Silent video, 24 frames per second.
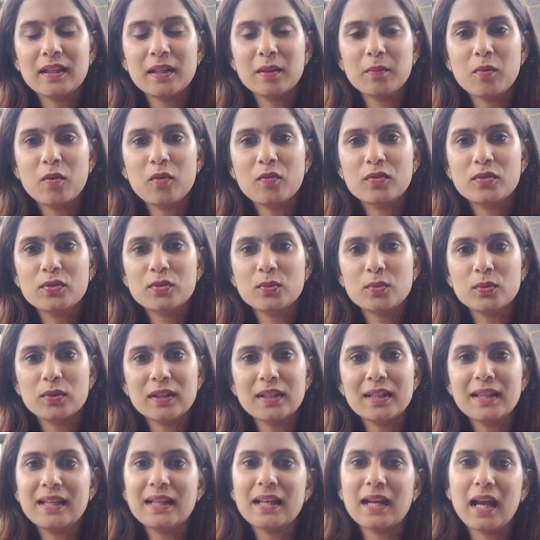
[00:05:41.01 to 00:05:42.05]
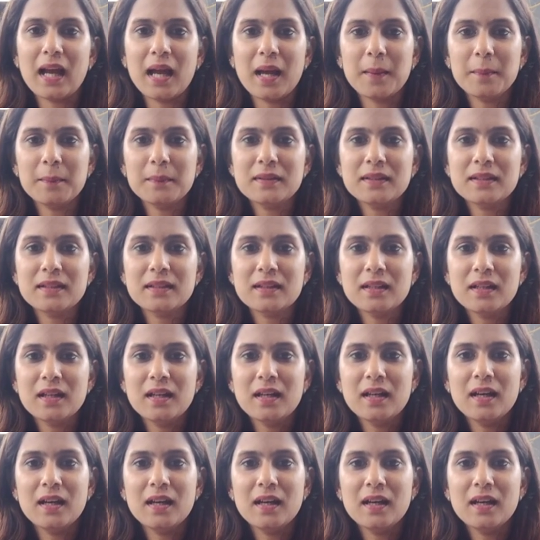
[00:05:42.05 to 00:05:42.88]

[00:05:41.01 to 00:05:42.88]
name of Sooti Grams.